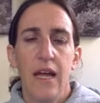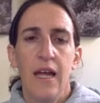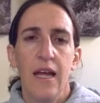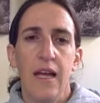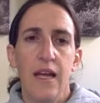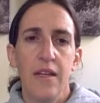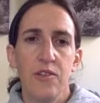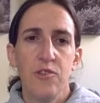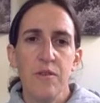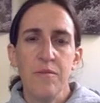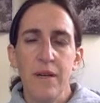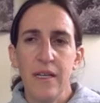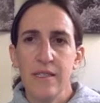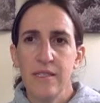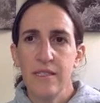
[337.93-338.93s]
And
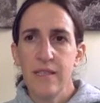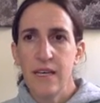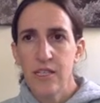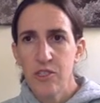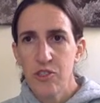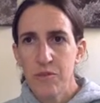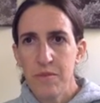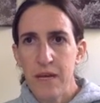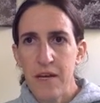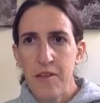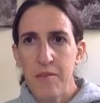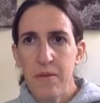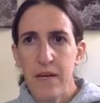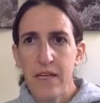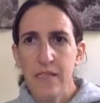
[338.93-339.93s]
Dreambox is extra
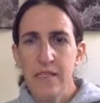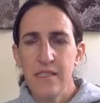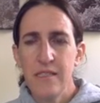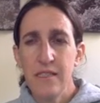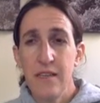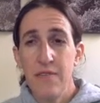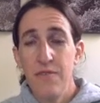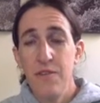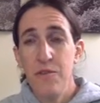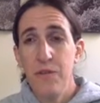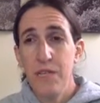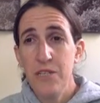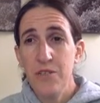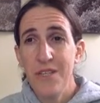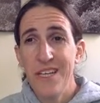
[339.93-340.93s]
math practice. If you
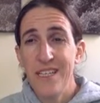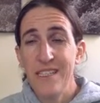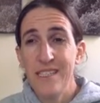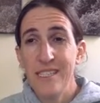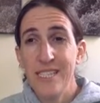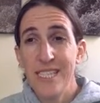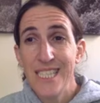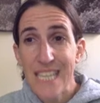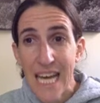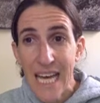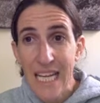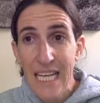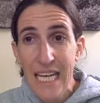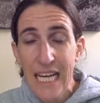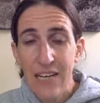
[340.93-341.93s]
want to do that
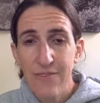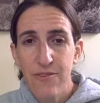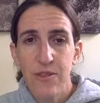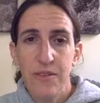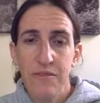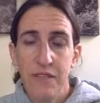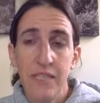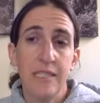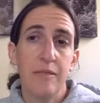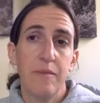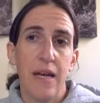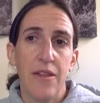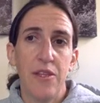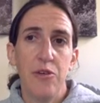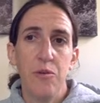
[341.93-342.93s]
instead of Reflex
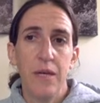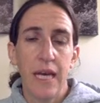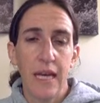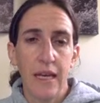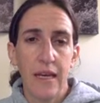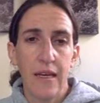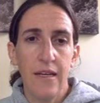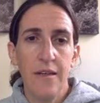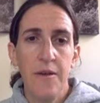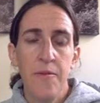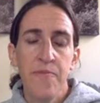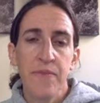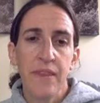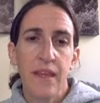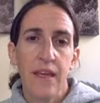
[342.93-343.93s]
Math, you can.
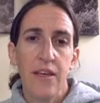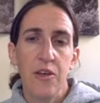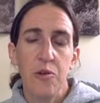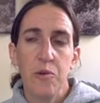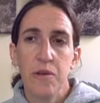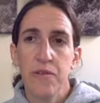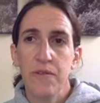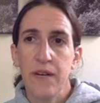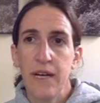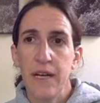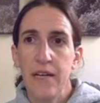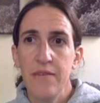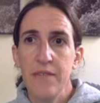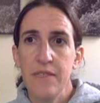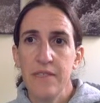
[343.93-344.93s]
And Core
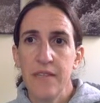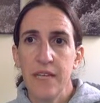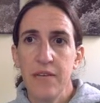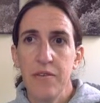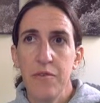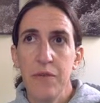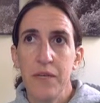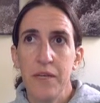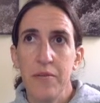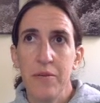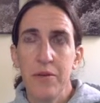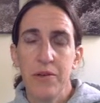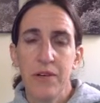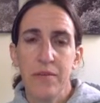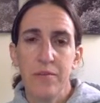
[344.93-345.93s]
5 is kind of a reading
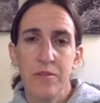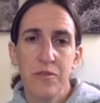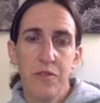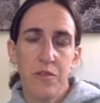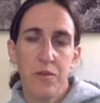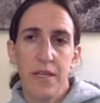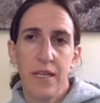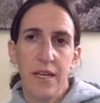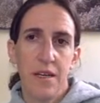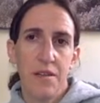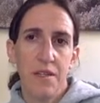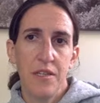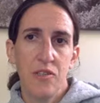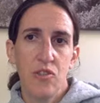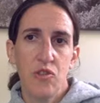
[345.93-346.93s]
program. So if you're running out of
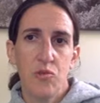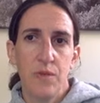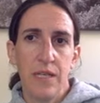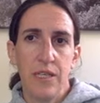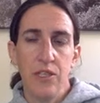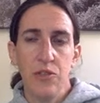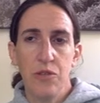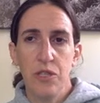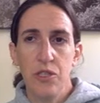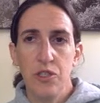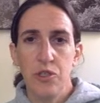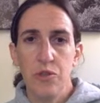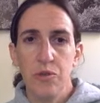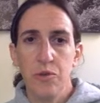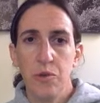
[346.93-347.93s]
things to read, you can
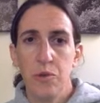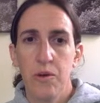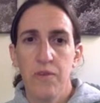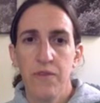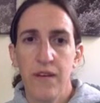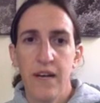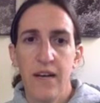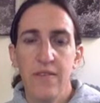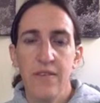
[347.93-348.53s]
do Core 5.